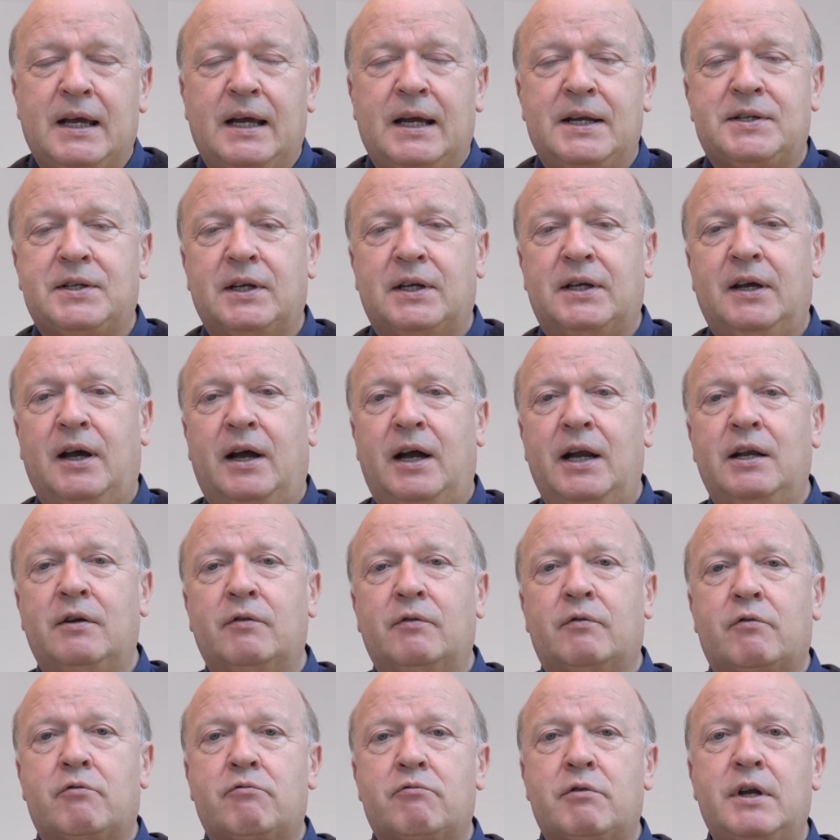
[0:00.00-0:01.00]
It's the kind
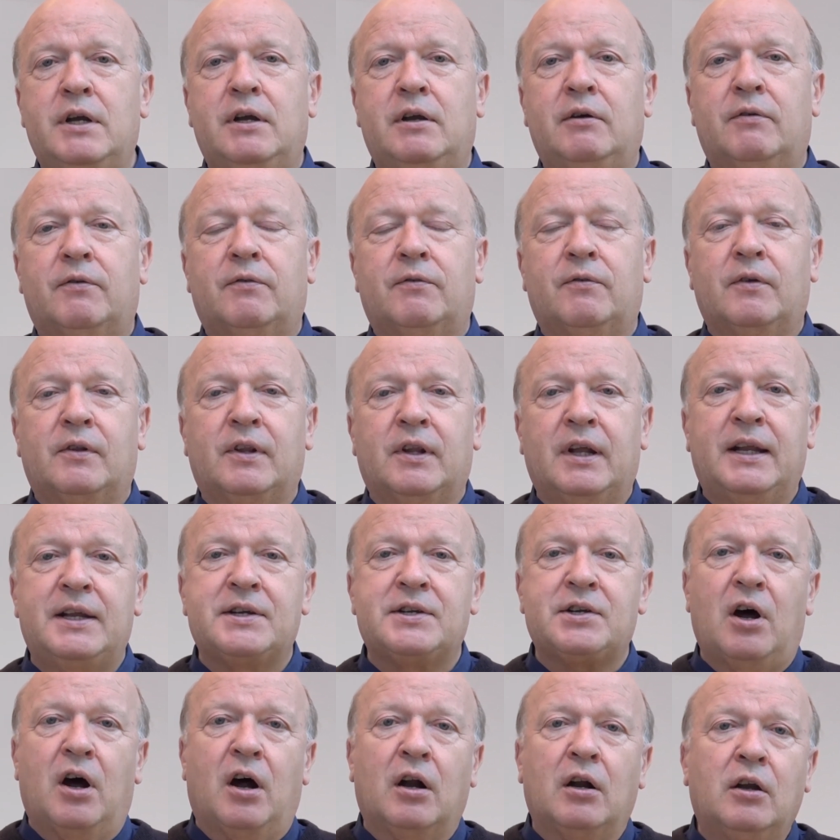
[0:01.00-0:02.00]
of grief that
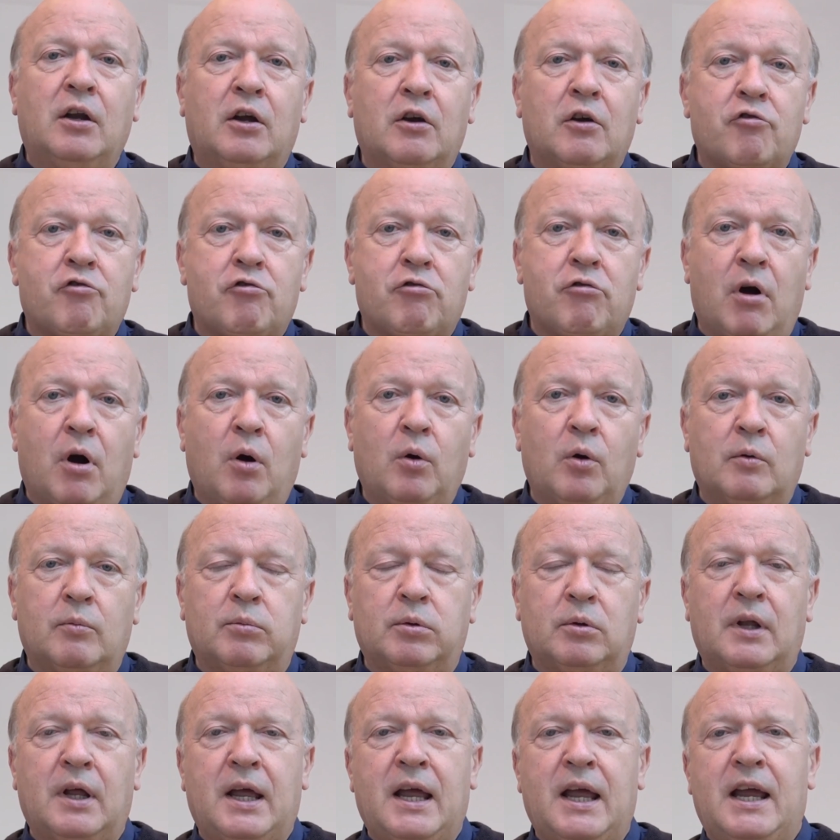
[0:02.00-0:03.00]
is
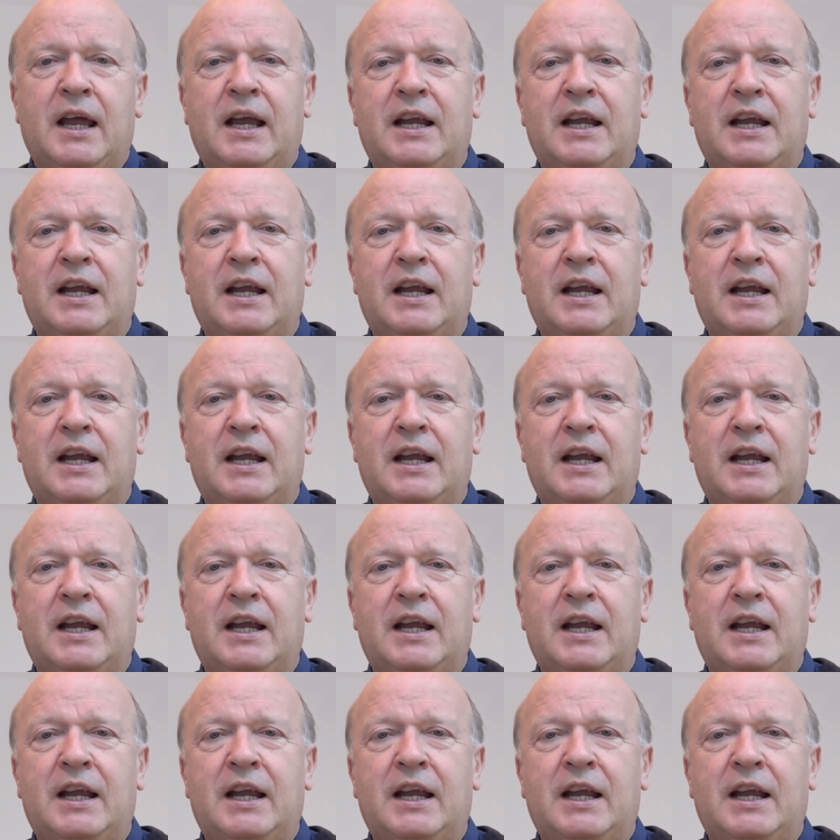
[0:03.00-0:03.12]
uncontrollable.